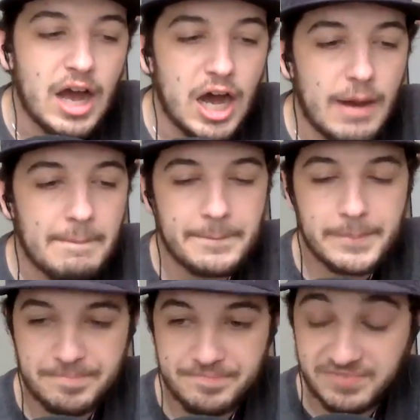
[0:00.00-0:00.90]
Um,
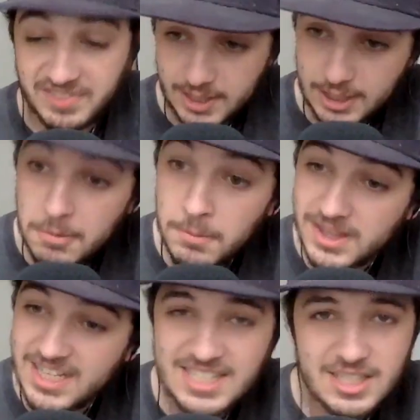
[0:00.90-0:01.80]

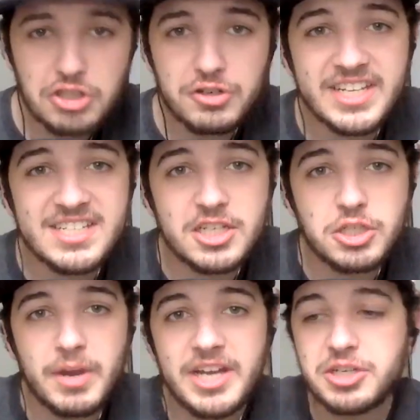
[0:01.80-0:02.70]
but this is a tricky
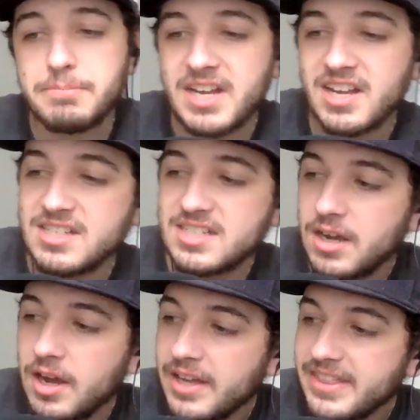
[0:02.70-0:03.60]
situation because